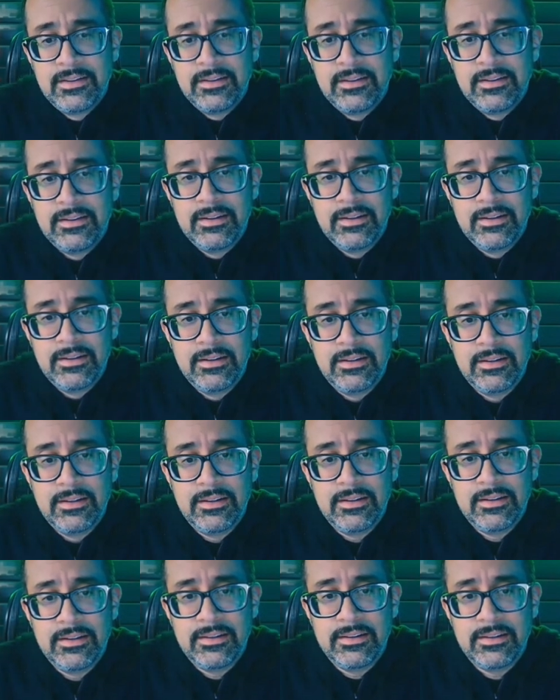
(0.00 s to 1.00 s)

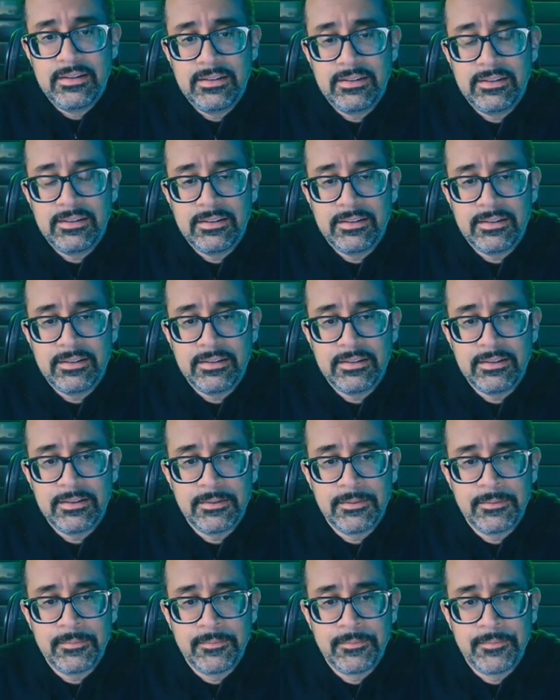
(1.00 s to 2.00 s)

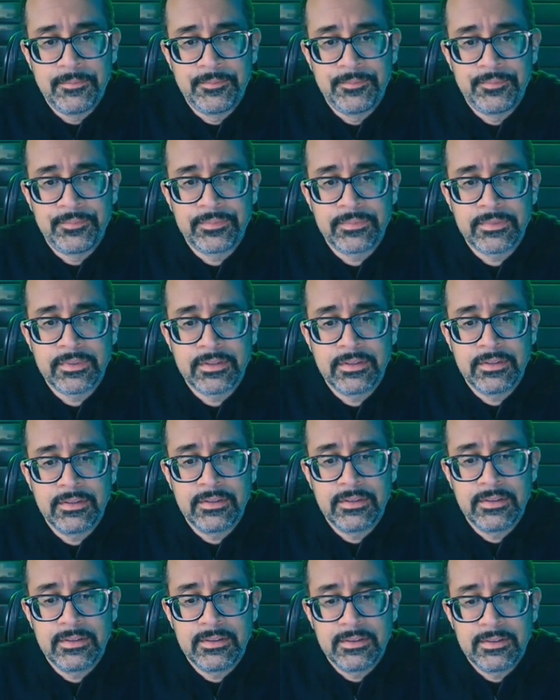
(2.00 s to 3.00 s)

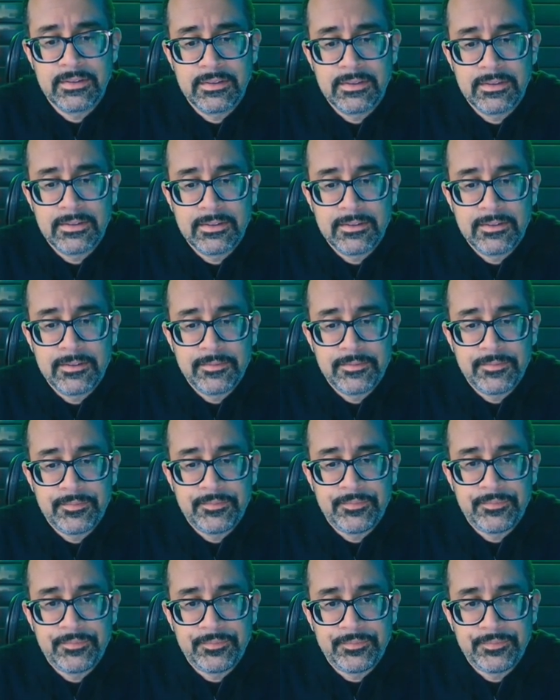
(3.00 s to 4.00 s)

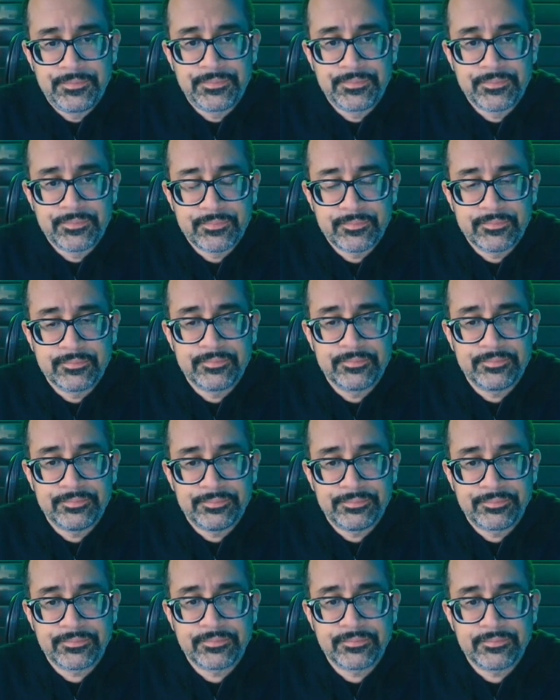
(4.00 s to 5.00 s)

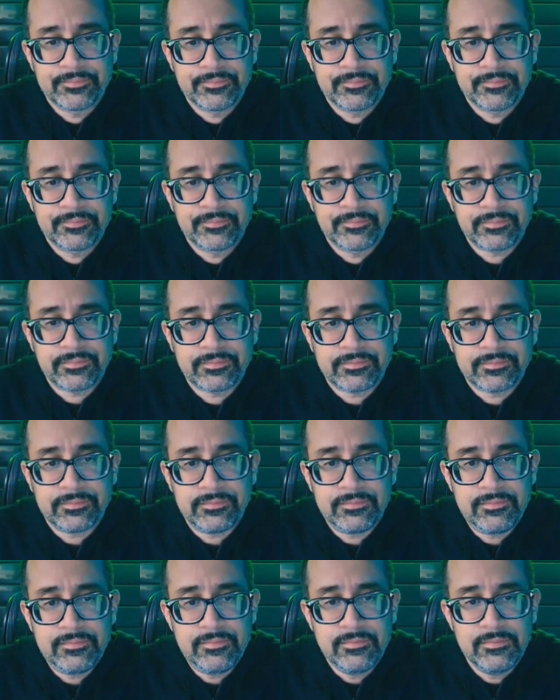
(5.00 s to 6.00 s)

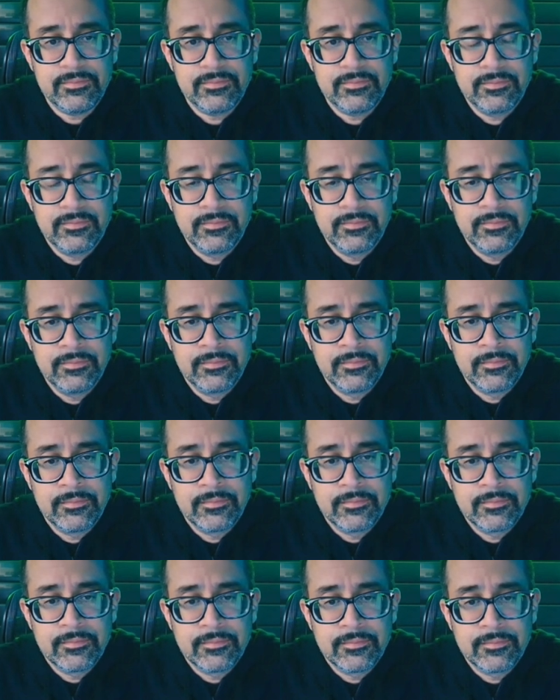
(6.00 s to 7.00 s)

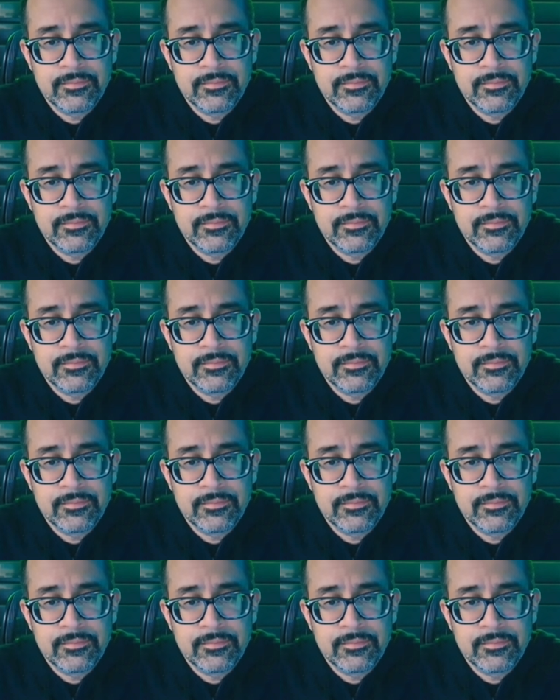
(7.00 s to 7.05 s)
(silent)